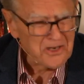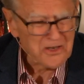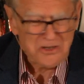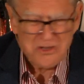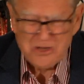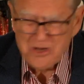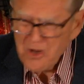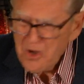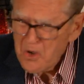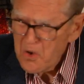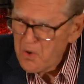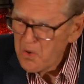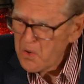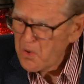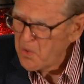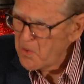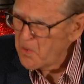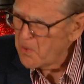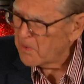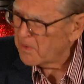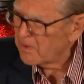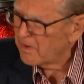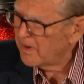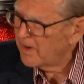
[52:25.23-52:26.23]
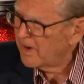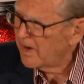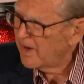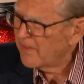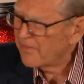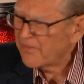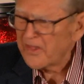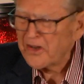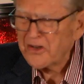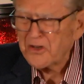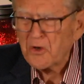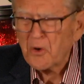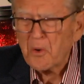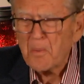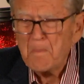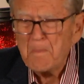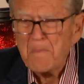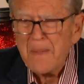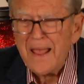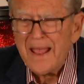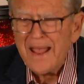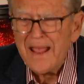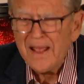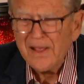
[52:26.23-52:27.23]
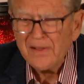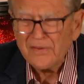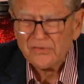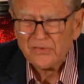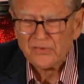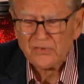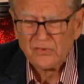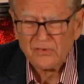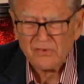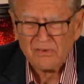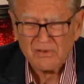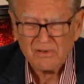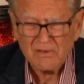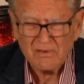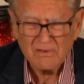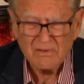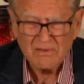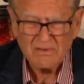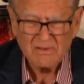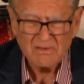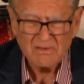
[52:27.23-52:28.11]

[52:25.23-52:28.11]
you do than your best?